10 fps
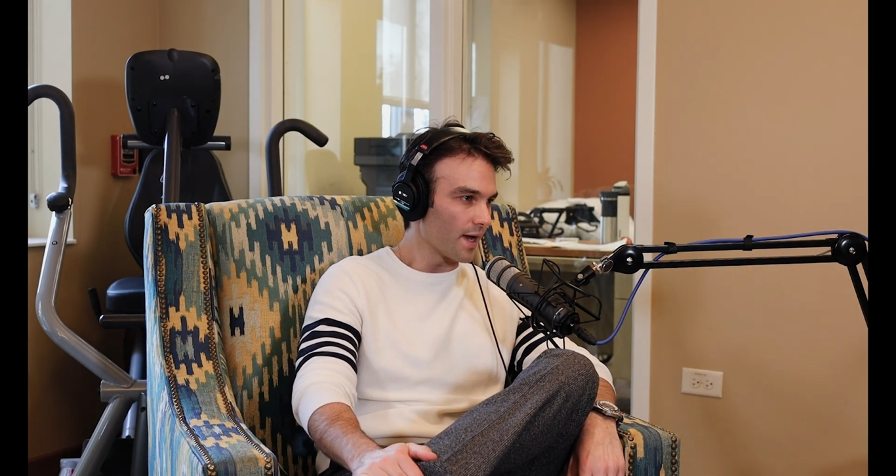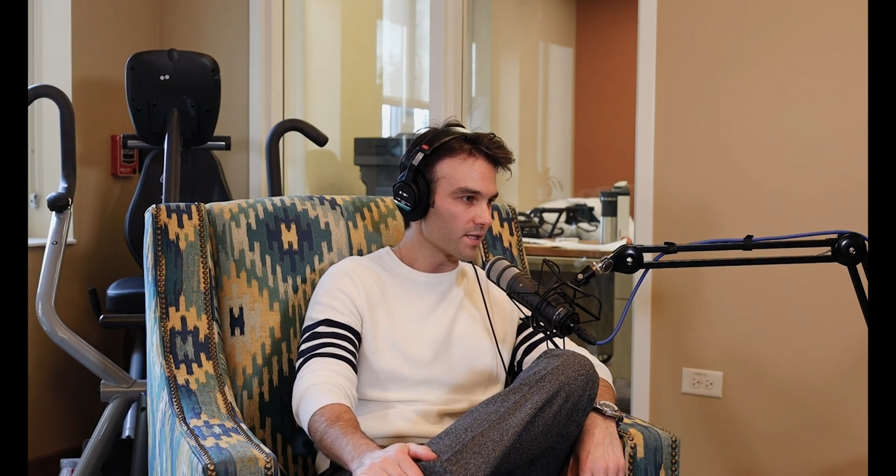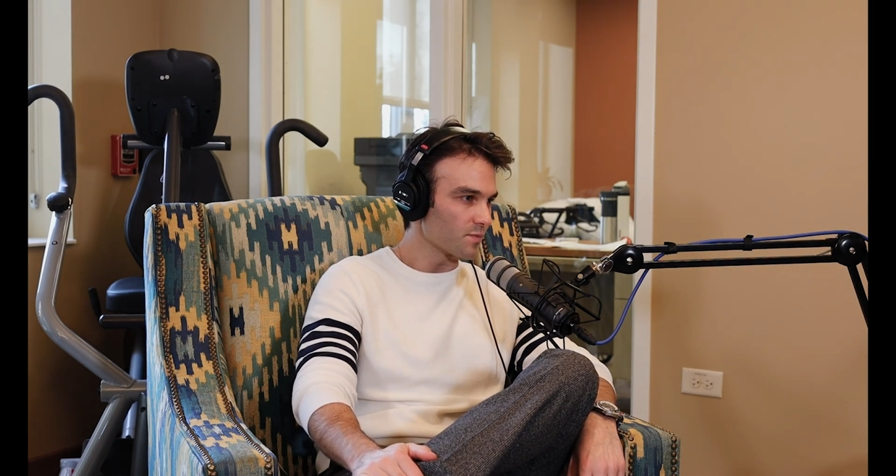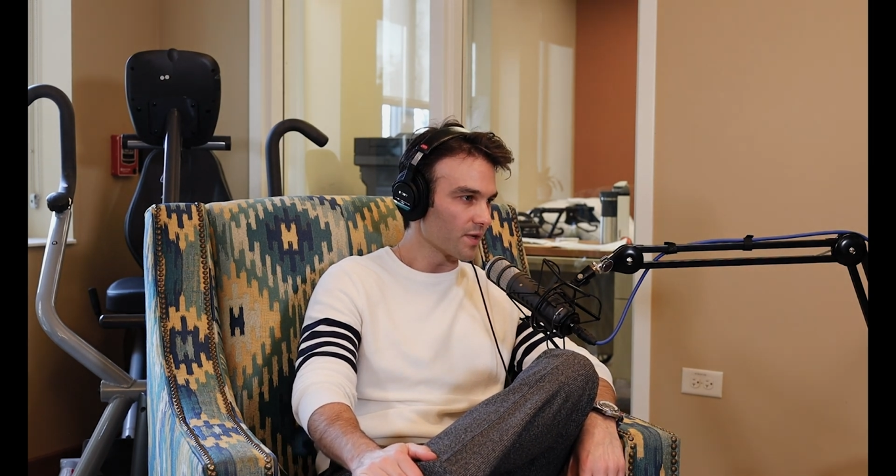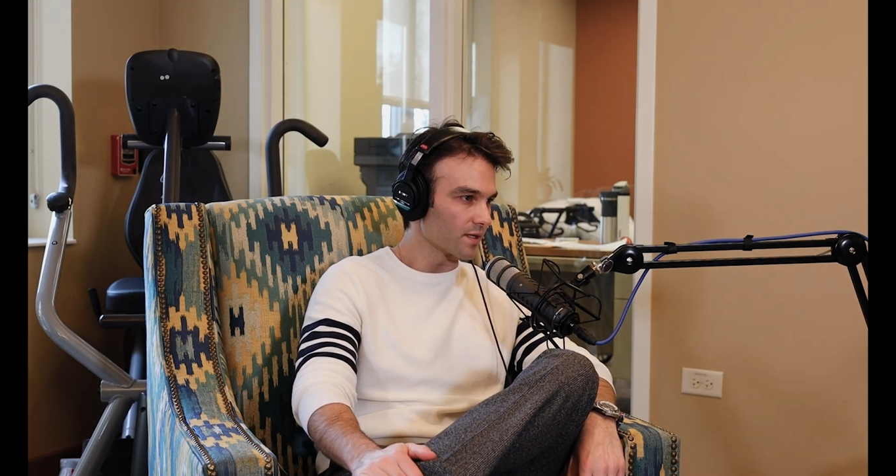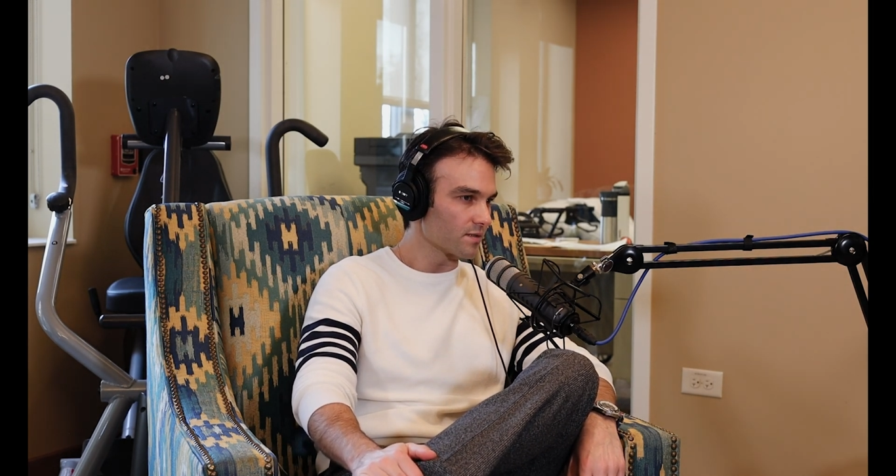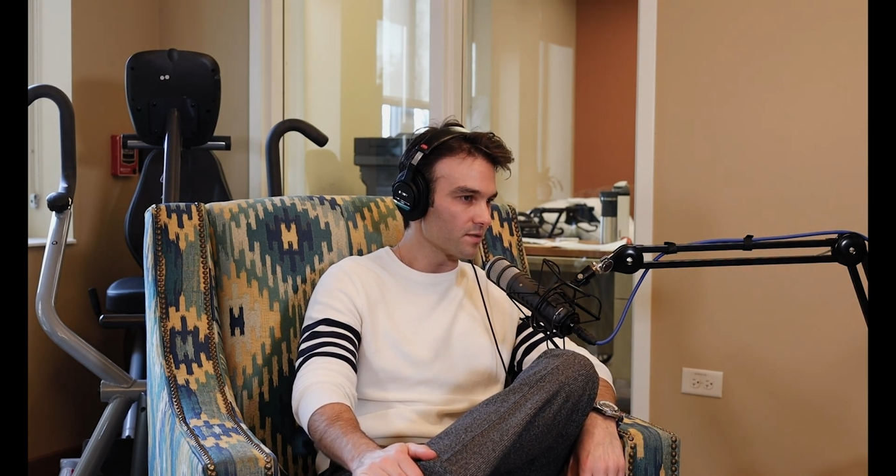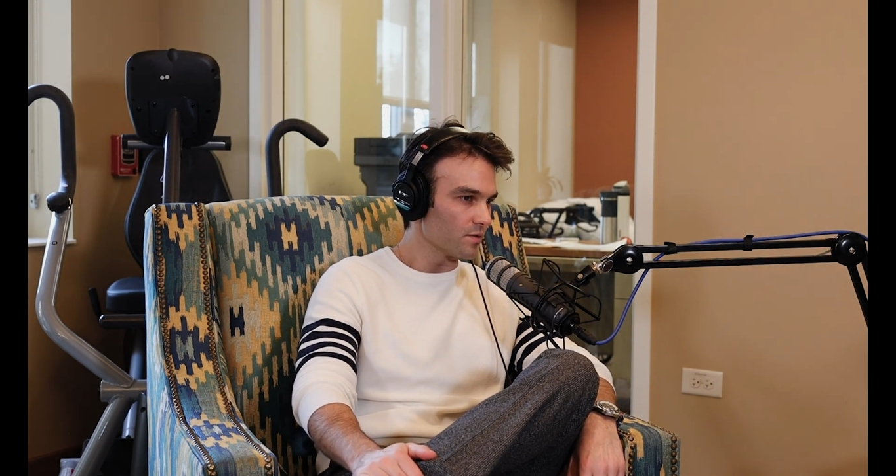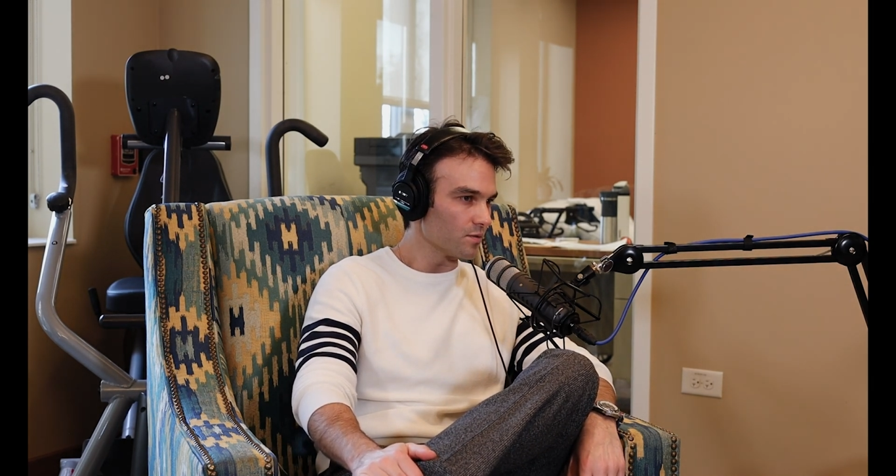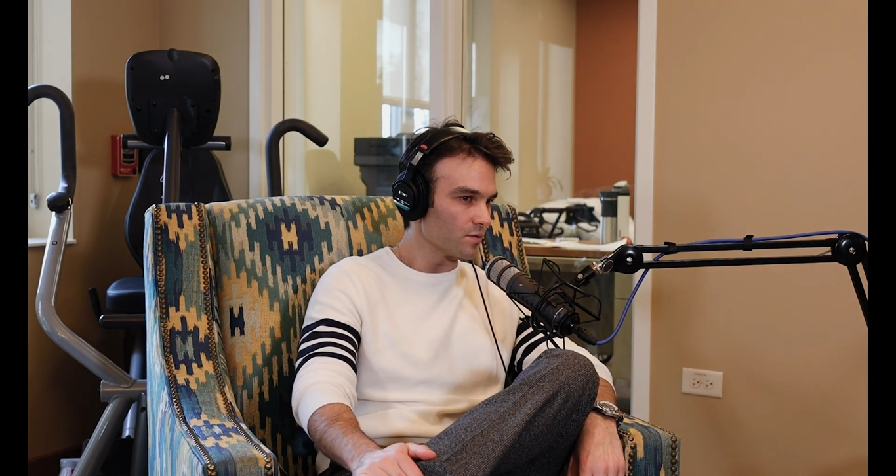aspect
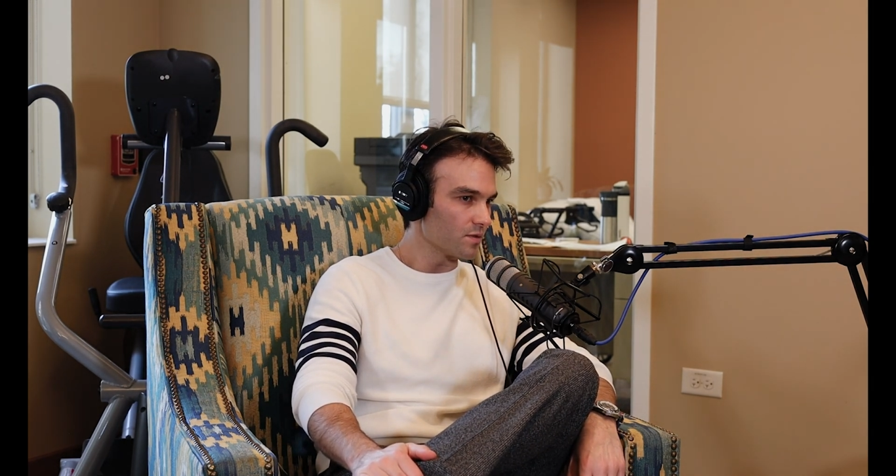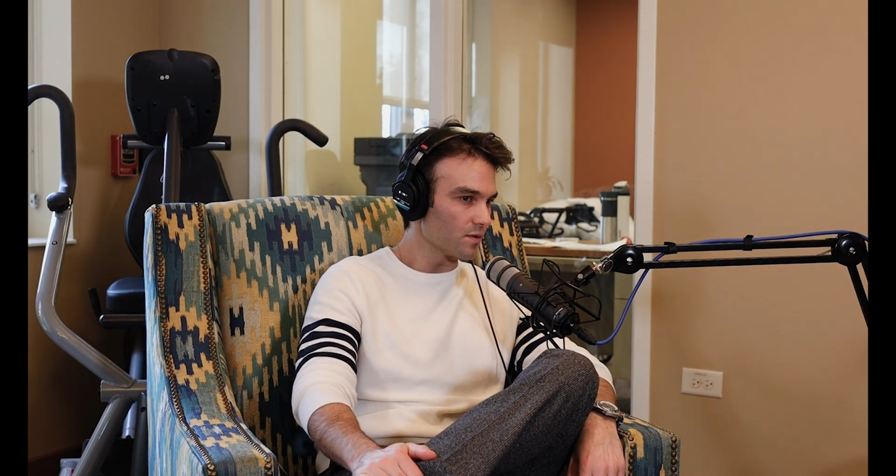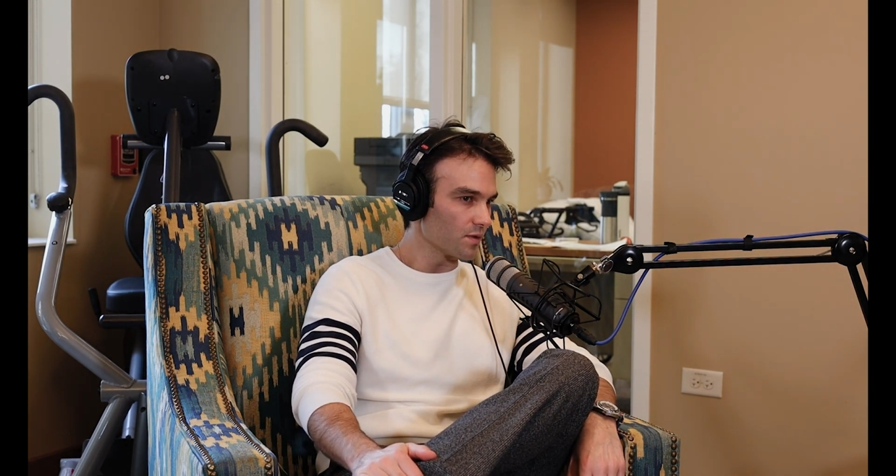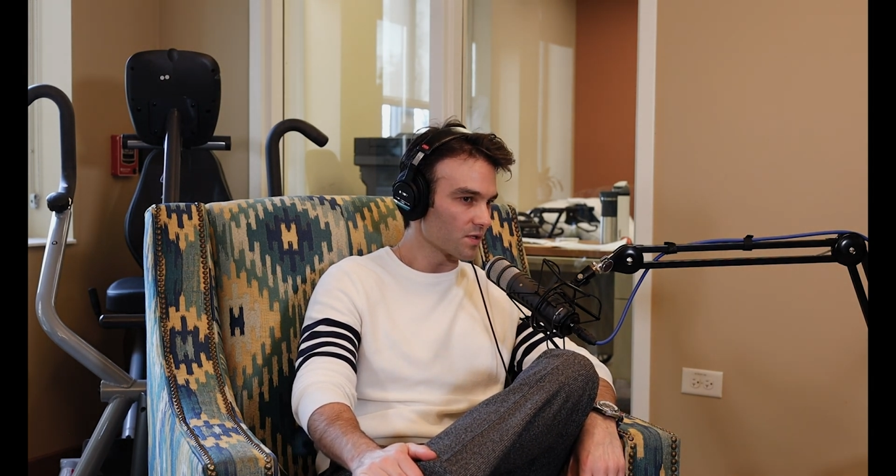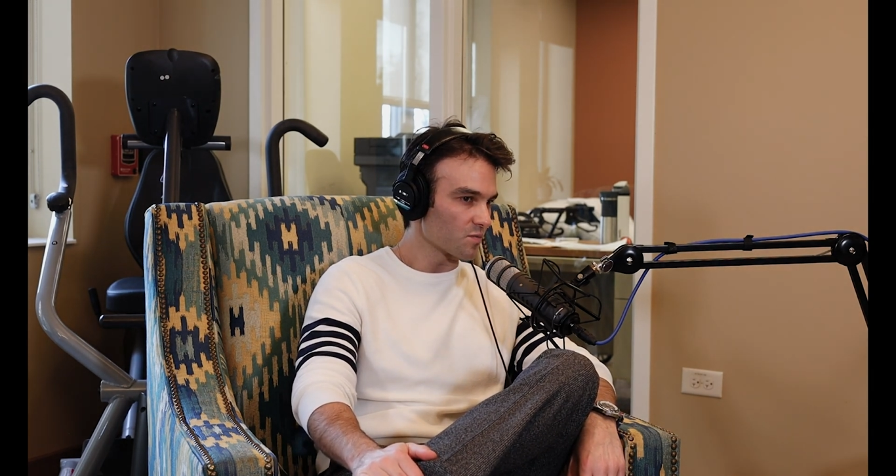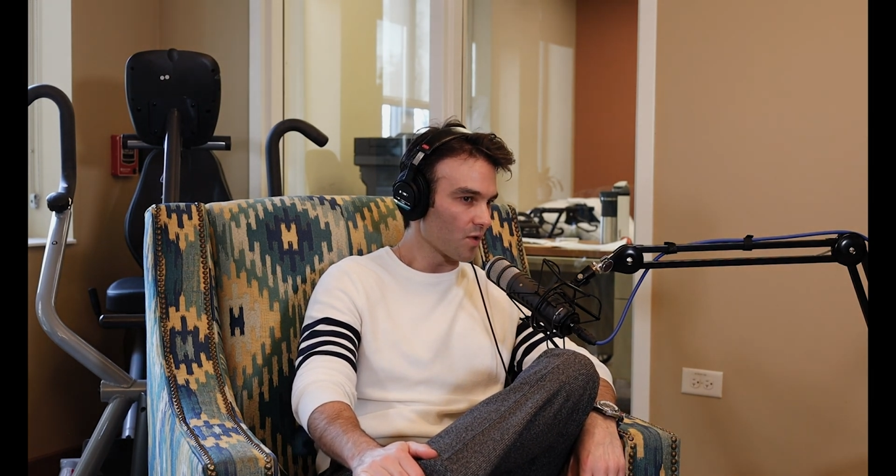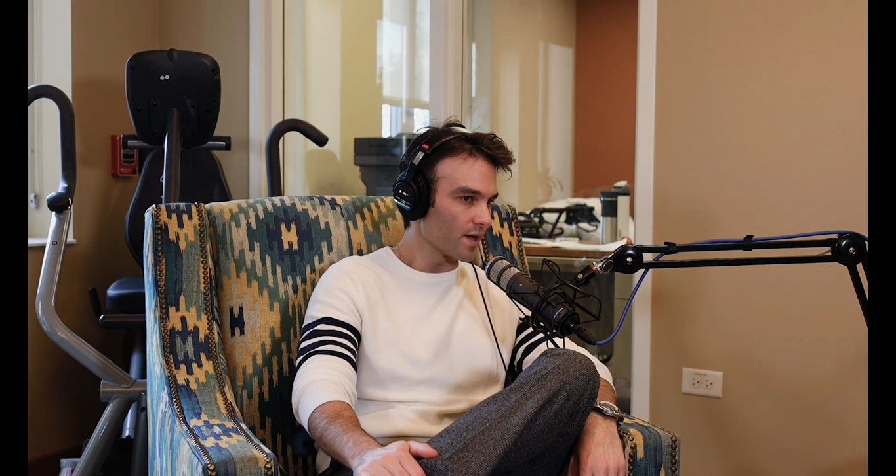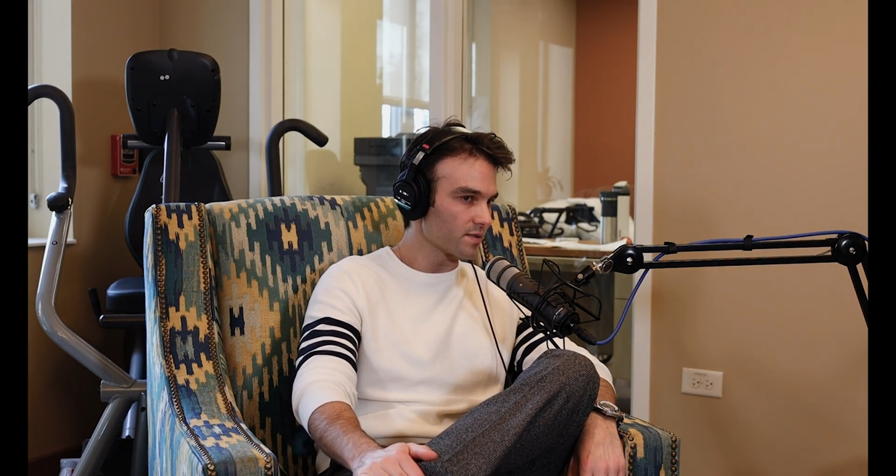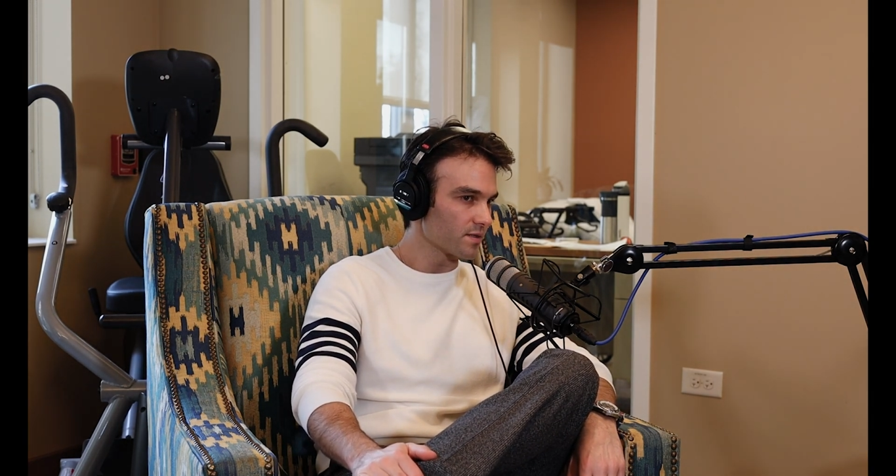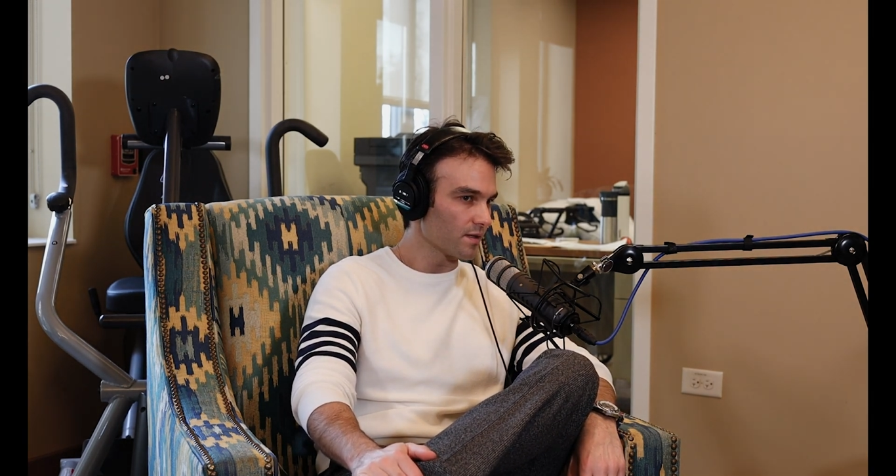to express.